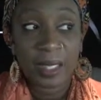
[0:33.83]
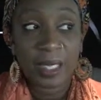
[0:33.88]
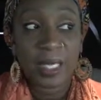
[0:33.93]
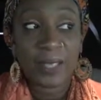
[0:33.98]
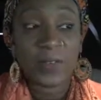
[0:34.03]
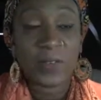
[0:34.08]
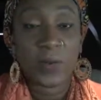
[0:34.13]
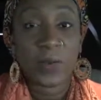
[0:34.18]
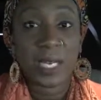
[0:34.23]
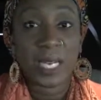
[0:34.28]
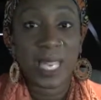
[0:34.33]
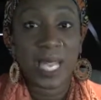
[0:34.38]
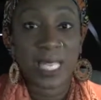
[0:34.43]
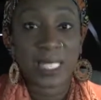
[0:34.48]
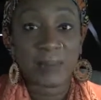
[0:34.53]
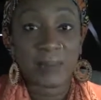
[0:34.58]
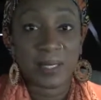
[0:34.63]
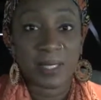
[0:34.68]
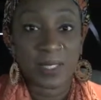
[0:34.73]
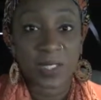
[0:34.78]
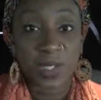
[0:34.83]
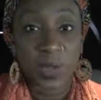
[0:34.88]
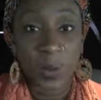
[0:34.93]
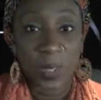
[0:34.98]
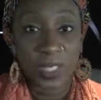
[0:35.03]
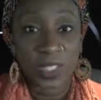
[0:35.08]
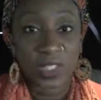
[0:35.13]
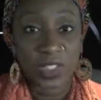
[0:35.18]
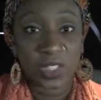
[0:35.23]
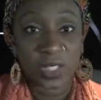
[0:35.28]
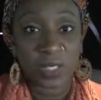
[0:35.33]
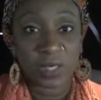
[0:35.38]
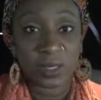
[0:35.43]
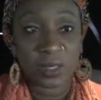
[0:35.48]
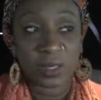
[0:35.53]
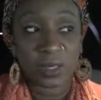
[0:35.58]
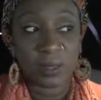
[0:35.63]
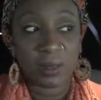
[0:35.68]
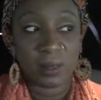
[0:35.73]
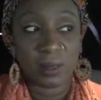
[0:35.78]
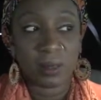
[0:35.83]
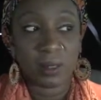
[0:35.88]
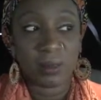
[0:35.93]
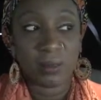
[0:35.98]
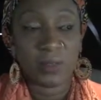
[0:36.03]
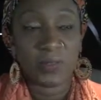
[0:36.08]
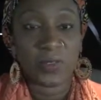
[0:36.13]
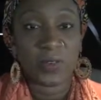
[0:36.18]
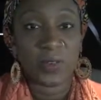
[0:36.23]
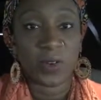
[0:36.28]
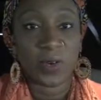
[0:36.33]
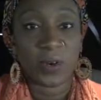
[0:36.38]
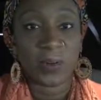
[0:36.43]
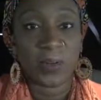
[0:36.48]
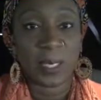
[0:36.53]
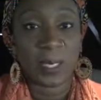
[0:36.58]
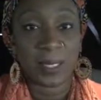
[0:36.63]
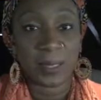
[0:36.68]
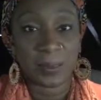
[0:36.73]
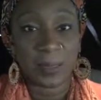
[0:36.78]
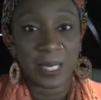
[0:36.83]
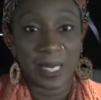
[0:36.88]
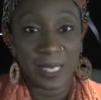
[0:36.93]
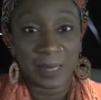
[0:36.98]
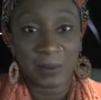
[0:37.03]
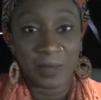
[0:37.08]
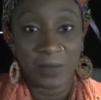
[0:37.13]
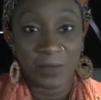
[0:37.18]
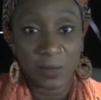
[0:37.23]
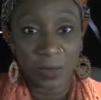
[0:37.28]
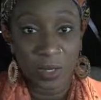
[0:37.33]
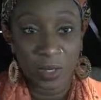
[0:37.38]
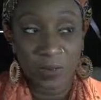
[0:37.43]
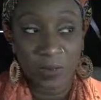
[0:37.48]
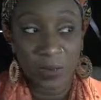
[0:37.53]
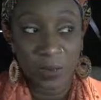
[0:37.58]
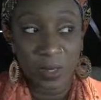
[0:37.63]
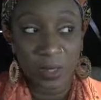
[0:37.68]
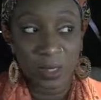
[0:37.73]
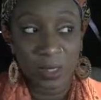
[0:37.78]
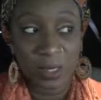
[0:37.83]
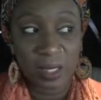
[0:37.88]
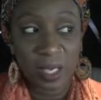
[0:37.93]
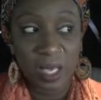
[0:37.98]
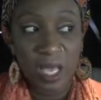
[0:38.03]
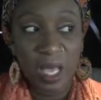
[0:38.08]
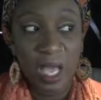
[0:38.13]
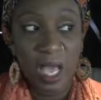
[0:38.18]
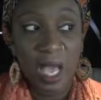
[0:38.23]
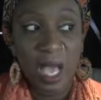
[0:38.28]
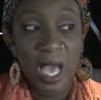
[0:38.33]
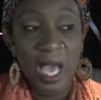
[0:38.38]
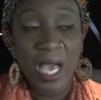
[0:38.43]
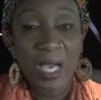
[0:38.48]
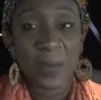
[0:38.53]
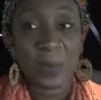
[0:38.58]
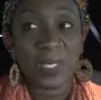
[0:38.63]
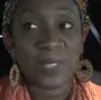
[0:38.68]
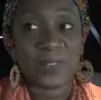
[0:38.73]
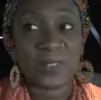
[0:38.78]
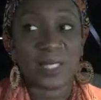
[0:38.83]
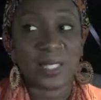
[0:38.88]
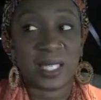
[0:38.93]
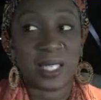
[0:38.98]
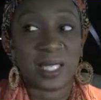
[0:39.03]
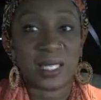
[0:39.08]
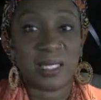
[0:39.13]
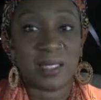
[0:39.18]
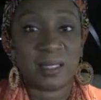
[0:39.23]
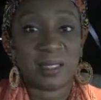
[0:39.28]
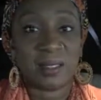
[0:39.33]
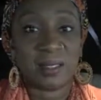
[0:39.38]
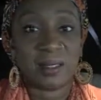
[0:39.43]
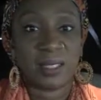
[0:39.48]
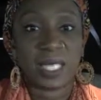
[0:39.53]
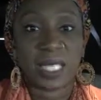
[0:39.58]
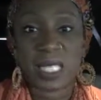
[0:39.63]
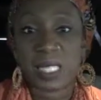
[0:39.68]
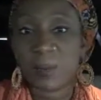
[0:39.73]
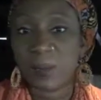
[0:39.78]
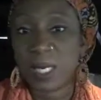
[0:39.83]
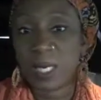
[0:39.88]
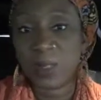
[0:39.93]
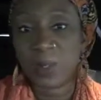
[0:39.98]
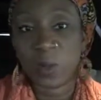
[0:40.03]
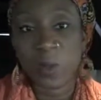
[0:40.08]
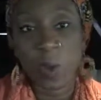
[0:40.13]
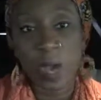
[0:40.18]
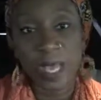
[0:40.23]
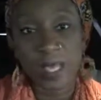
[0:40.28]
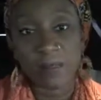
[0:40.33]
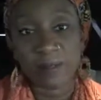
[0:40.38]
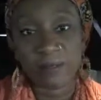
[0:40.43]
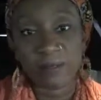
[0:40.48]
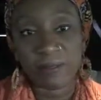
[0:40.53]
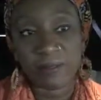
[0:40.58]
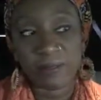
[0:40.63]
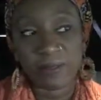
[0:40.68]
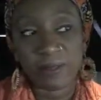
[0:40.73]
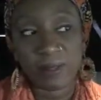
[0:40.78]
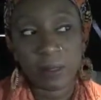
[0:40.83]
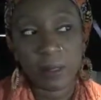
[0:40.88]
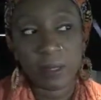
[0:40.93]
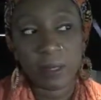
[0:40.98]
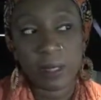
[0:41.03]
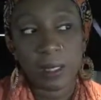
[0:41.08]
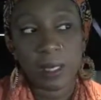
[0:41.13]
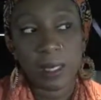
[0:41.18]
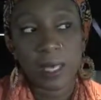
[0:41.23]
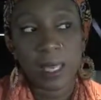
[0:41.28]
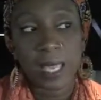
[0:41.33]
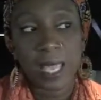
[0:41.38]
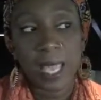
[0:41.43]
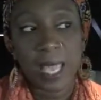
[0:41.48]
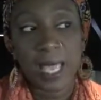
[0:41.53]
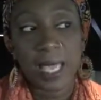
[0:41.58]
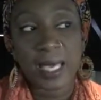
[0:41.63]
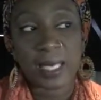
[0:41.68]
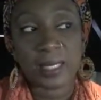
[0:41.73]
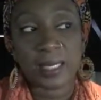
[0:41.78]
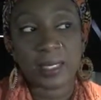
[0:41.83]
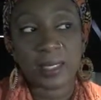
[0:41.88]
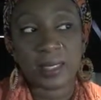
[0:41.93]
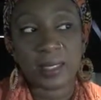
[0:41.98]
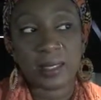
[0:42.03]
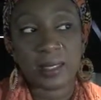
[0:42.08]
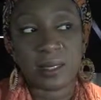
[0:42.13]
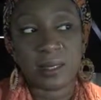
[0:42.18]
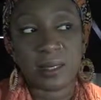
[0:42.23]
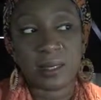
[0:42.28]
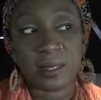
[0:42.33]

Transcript: If you had asked me this question before my husband asked me for a divorce, I would have said the husband and the wife and